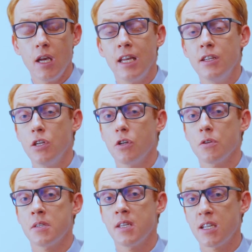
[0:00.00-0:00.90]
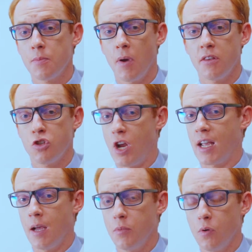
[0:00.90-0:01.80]
until your 6-month
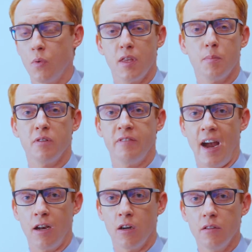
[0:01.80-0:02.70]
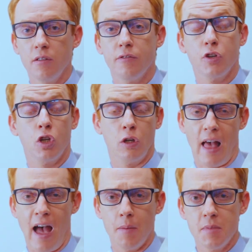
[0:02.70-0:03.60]
checkup with the provider for your
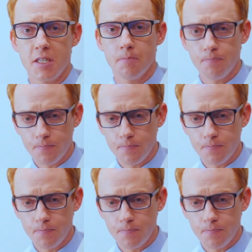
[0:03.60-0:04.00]
labs.